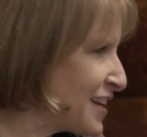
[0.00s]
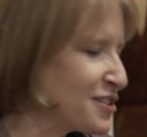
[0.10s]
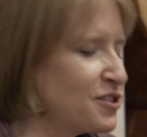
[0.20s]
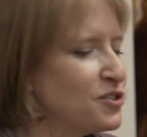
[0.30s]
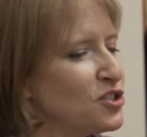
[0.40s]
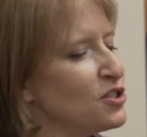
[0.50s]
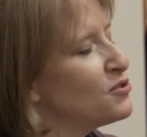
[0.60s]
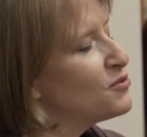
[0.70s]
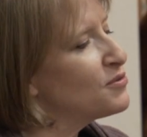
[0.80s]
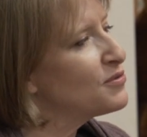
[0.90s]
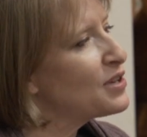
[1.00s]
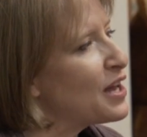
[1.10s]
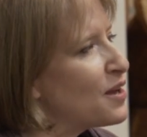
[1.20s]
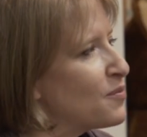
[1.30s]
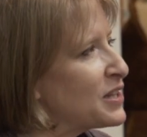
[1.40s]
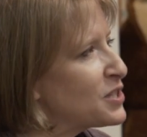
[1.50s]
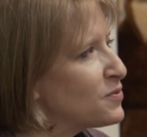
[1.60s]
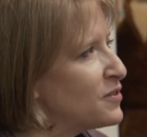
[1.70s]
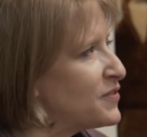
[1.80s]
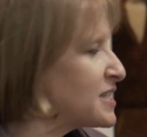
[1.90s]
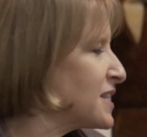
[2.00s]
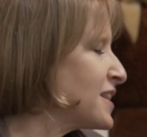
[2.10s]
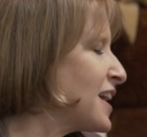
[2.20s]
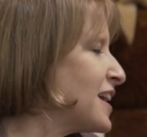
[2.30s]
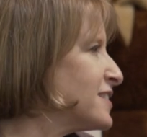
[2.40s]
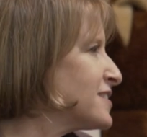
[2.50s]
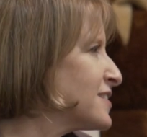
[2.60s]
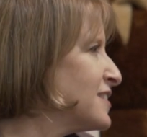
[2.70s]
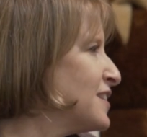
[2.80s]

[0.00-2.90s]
Yes. Could you, let's revisit that.